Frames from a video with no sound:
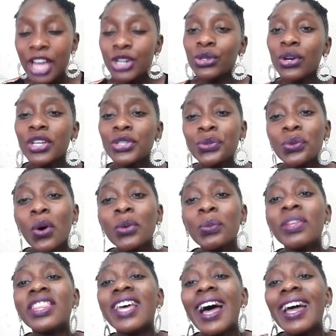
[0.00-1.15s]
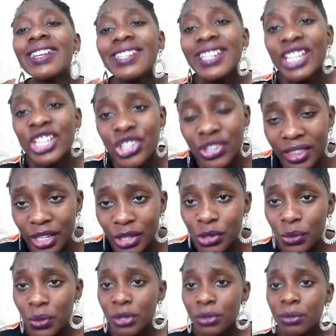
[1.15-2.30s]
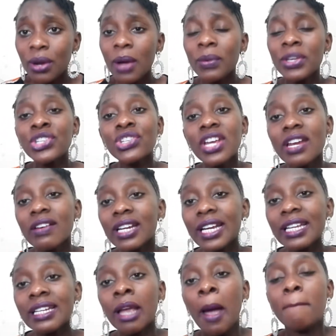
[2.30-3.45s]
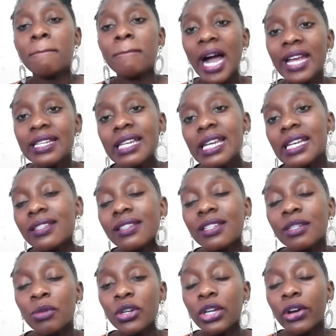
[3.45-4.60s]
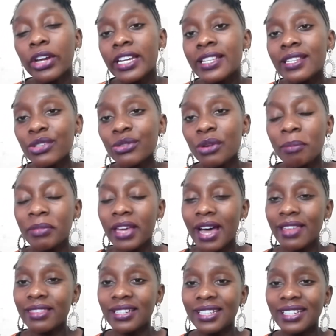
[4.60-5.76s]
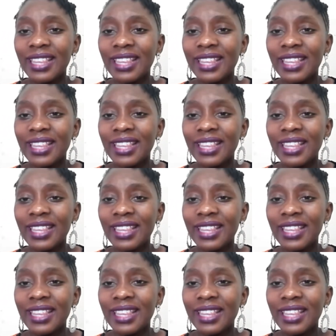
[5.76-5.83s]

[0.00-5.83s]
Trust God with the addiction that you're going through. I was sharing my testimony on Instagram the other day